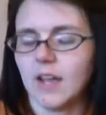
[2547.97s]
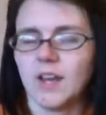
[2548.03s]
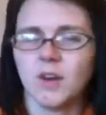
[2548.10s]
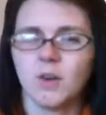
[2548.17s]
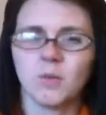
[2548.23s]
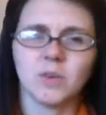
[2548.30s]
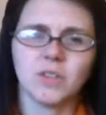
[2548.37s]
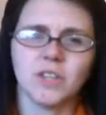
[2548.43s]

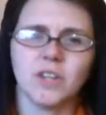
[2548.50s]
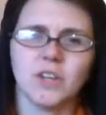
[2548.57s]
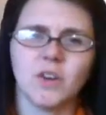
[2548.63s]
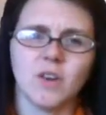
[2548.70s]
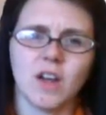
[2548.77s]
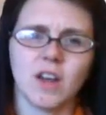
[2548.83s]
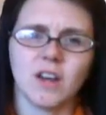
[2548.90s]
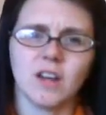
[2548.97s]
don't really
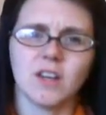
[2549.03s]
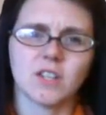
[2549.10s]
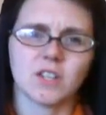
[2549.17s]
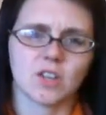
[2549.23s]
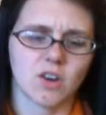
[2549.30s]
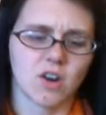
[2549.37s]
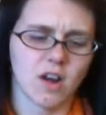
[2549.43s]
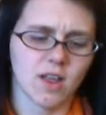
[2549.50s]
know how to
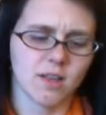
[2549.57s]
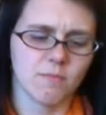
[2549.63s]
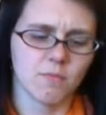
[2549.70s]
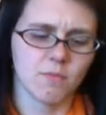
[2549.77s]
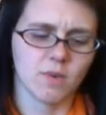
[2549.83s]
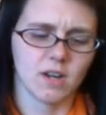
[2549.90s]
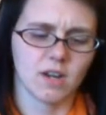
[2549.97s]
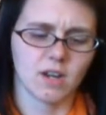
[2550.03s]
describe
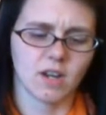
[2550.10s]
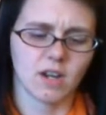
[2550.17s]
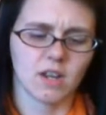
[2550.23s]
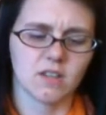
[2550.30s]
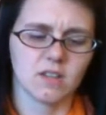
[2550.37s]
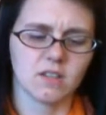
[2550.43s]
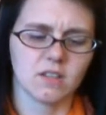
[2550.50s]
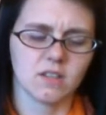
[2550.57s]
what it
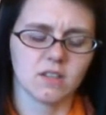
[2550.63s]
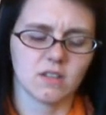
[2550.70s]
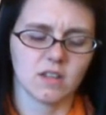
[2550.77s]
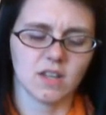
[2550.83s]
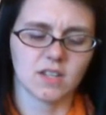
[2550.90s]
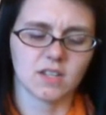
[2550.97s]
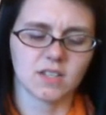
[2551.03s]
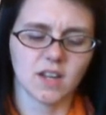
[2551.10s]
is.
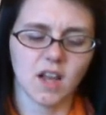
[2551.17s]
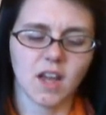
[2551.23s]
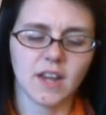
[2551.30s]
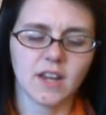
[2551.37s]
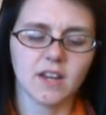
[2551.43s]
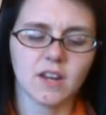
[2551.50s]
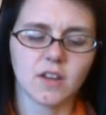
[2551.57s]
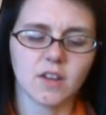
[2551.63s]
It's
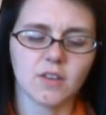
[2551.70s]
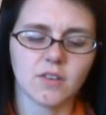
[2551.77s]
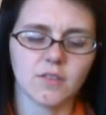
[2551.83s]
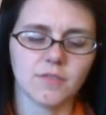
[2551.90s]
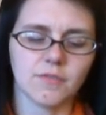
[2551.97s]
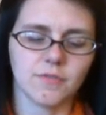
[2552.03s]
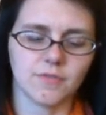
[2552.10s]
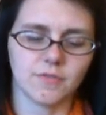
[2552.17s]
kind
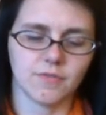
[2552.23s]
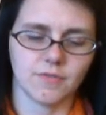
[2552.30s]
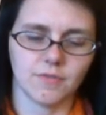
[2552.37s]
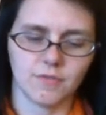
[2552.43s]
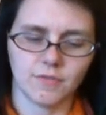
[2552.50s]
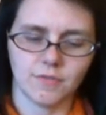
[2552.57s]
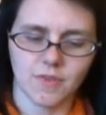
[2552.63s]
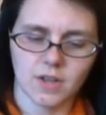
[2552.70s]
of
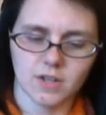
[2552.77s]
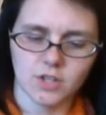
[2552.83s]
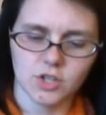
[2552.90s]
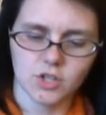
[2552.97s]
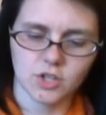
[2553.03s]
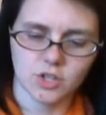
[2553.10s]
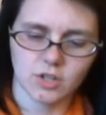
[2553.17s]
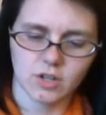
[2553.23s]

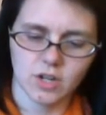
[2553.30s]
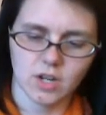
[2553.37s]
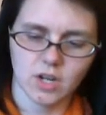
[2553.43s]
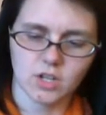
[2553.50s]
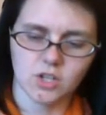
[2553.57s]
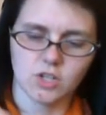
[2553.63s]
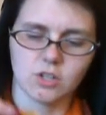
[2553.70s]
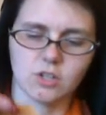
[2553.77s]

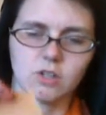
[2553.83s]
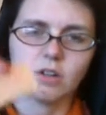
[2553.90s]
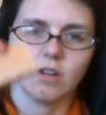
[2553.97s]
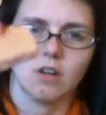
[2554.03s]
fudge-ish.